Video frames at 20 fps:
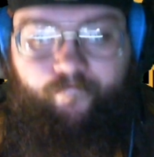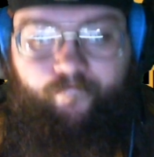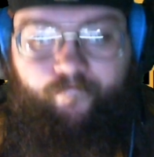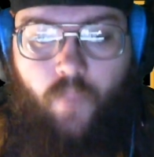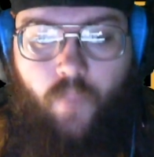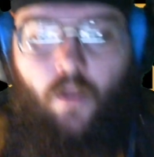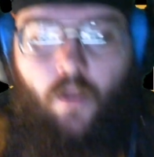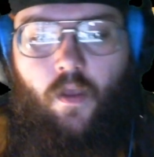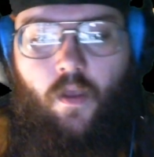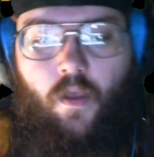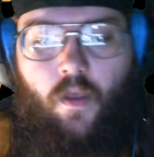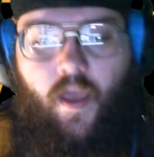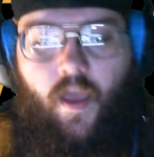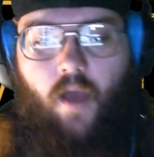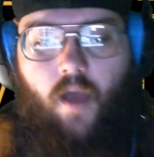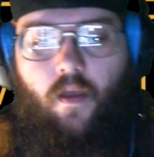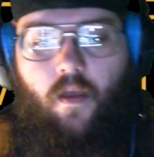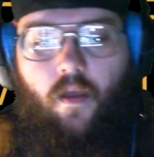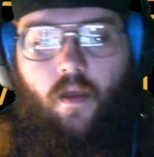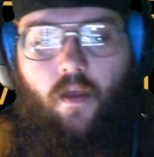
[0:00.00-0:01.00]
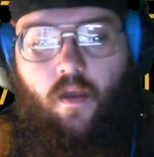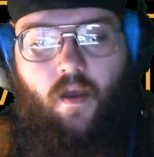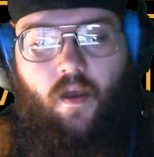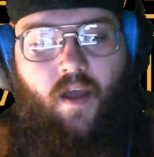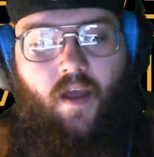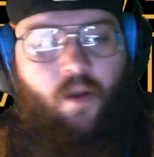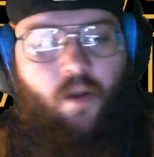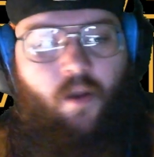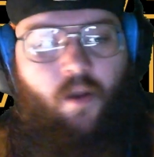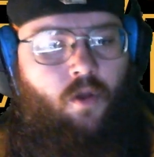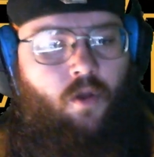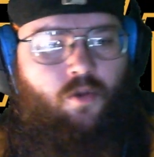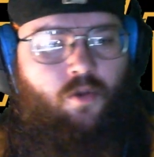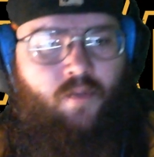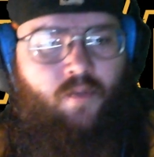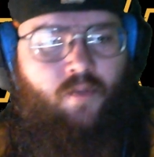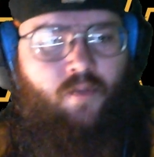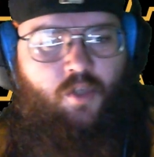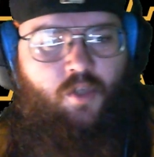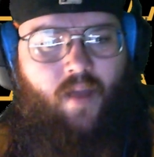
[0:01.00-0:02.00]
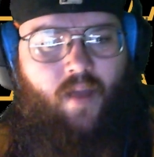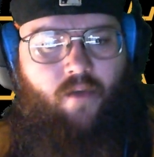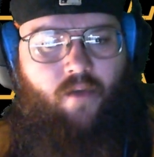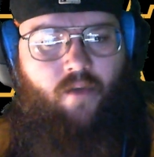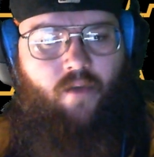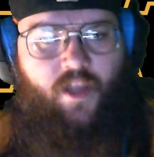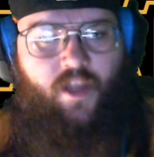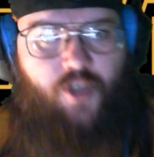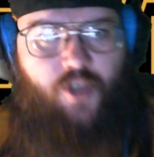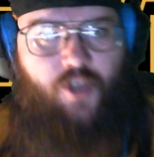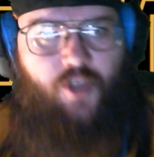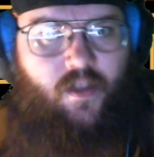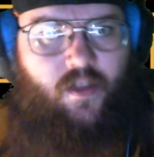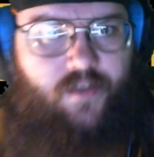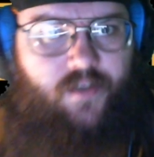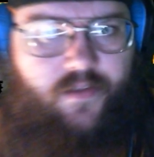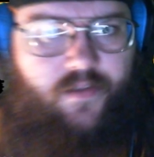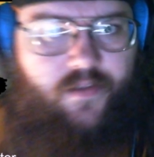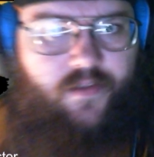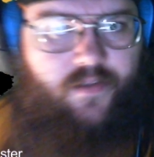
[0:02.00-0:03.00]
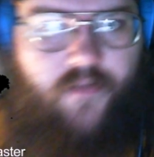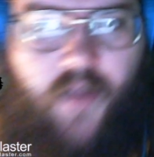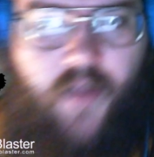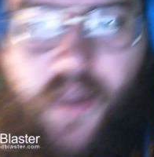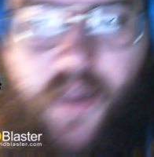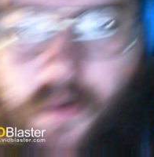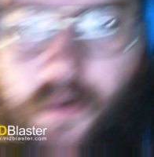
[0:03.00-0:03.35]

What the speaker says: yeah. I don't know too much about Rian Johnson. I don't know